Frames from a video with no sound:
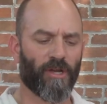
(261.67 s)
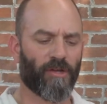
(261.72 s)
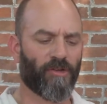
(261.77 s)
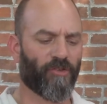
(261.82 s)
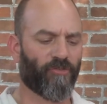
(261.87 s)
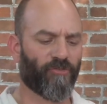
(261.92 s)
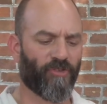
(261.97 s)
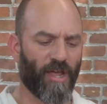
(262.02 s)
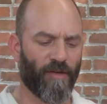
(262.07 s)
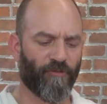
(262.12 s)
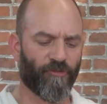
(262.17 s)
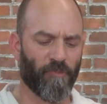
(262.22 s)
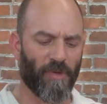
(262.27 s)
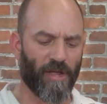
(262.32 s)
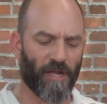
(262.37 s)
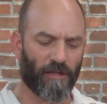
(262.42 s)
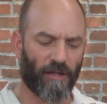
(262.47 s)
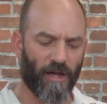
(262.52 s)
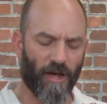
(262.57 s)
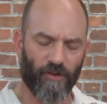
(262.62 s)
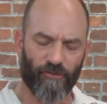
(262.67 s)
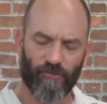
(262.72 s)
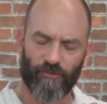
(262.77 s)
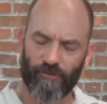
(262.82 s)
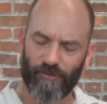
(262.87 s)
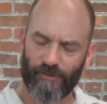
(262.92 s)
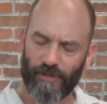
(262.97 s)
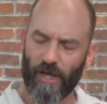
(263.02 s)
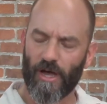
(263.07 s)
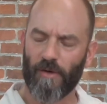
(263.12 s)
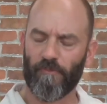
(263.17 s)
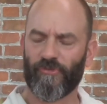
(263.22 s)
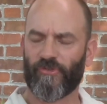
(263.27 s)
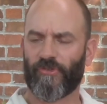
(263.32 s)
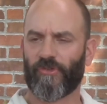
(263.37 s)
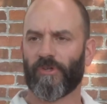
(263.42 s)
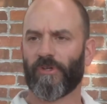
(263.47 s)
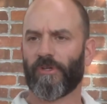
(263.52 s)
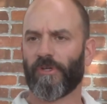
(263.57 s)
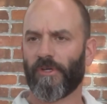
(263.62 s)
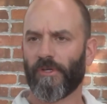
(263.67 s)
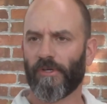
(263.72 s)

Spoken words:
it just saves me a lot of steps.